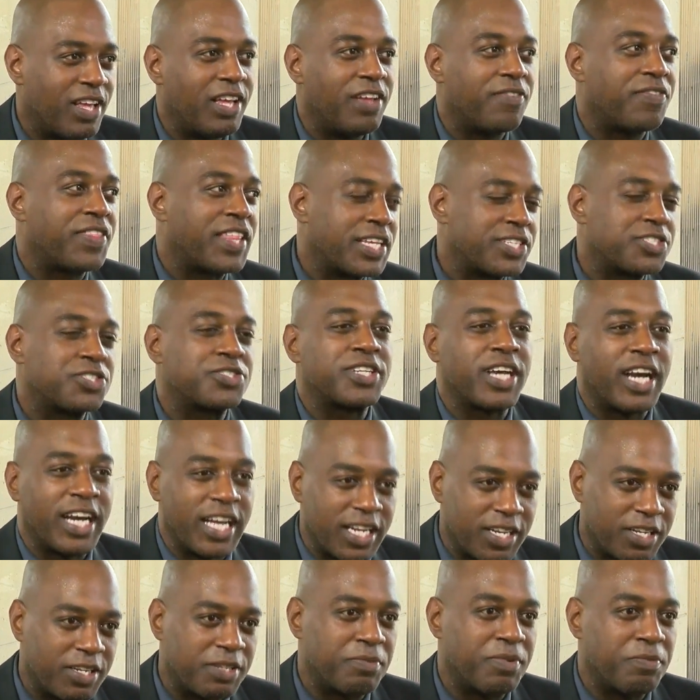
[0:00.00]
if things are
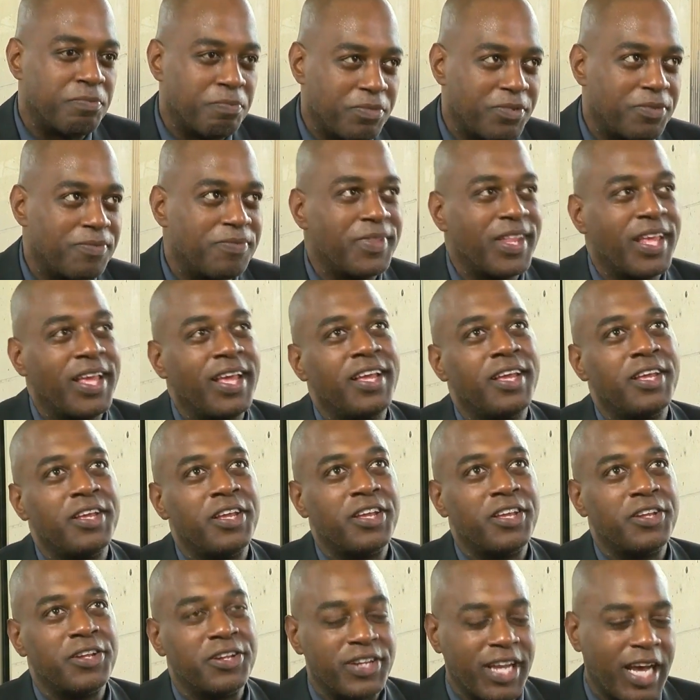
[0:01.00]
tight and
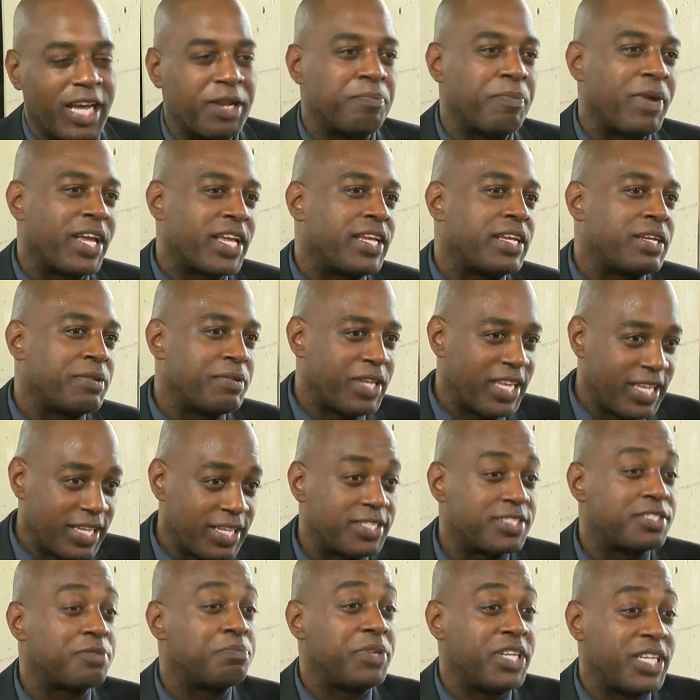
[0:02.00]
you're not making
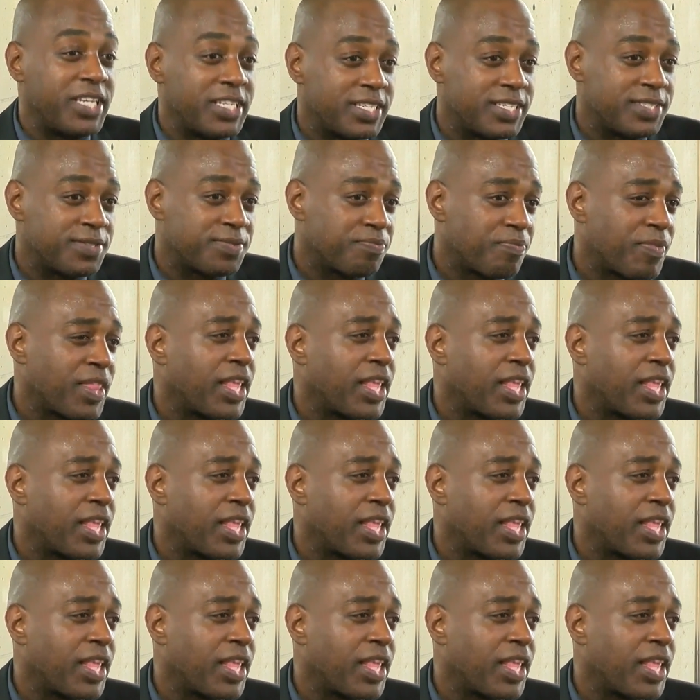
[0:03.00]
ends meet,